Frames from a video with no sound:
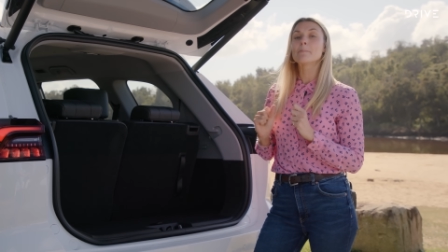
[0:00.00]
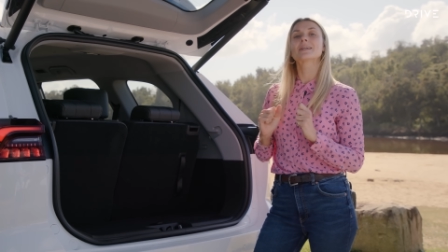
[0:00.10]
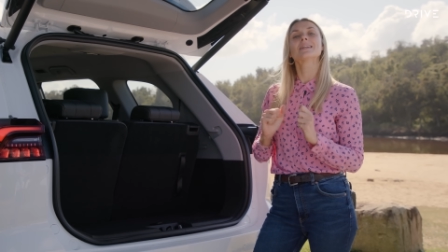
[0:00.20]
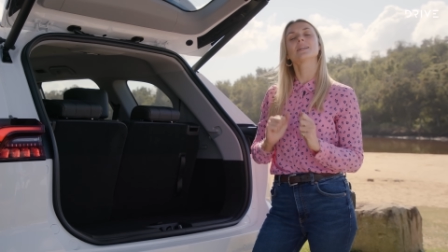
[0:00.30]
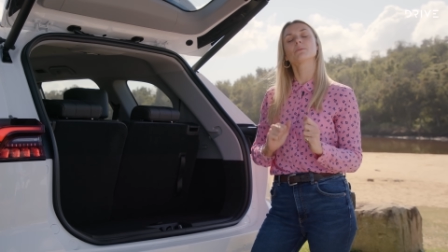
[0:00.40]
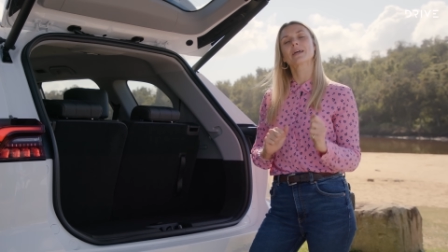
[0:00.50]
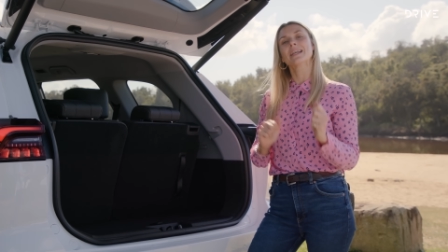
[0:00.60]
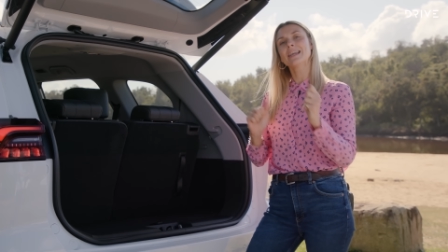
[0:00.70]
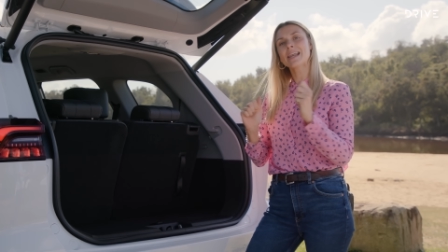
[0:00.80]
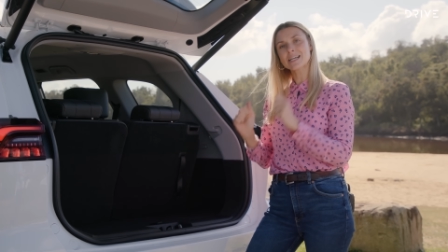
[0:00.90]
but a little bit
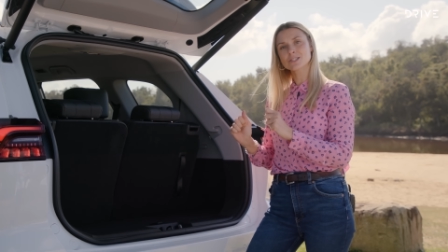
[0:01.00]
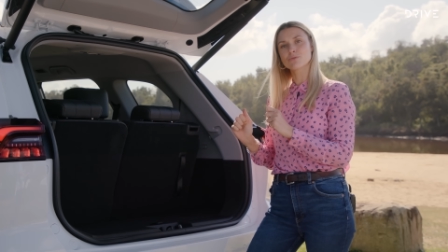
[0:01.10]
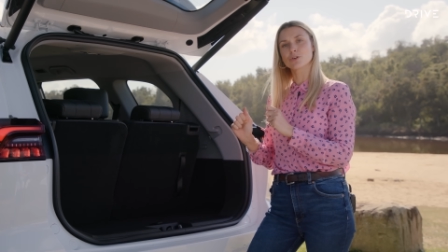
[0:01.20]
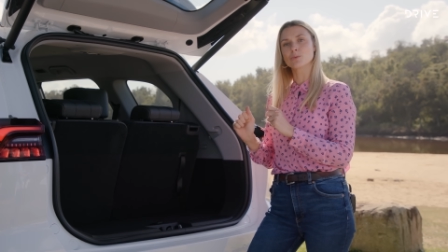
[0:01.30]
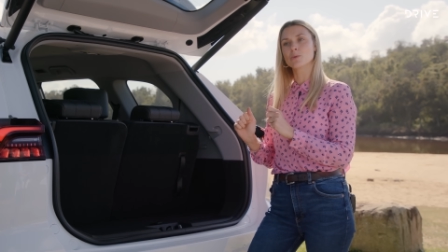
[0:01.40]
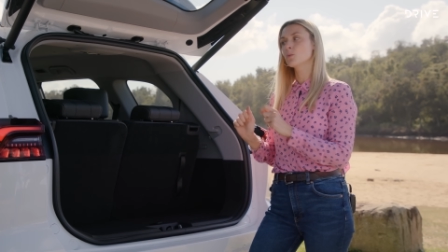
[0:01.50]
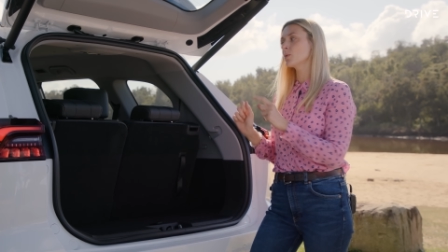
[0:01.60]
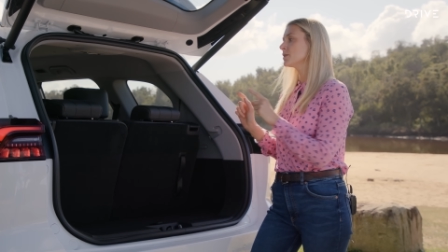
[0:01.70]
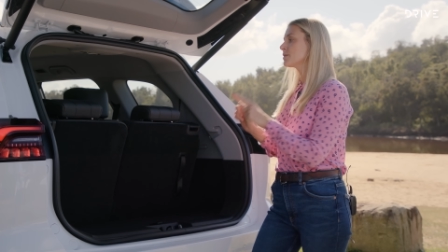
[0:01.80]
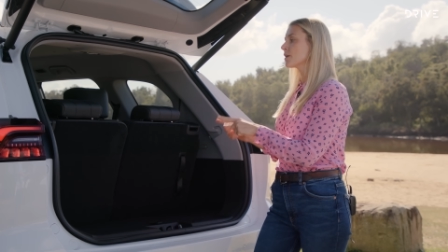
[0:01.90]
less room
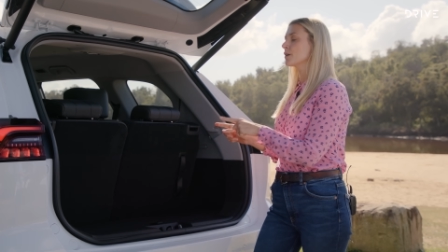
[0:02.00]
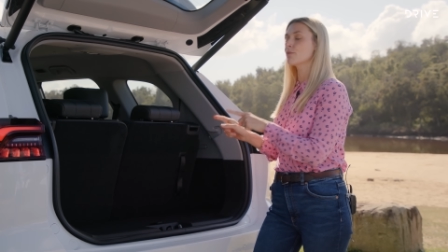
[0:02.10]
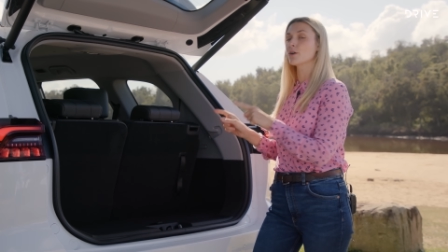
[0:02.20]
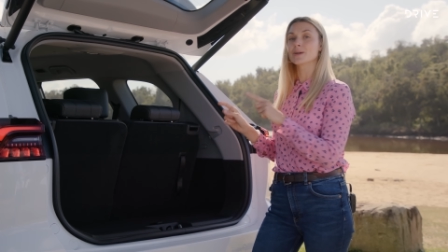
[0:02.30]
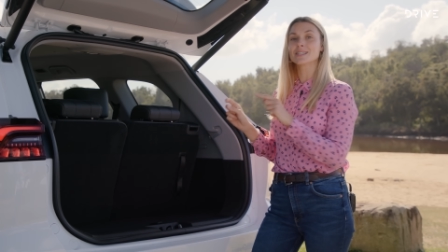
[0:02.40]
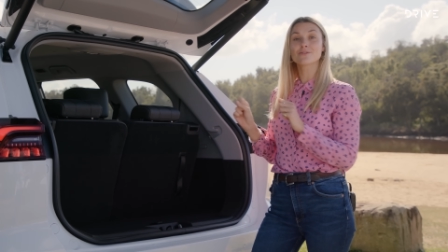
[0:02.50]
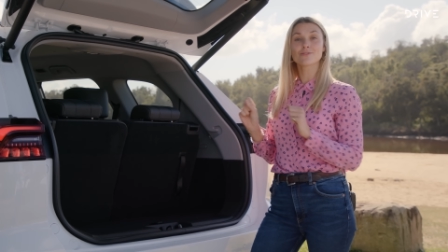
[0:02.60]
when the third row is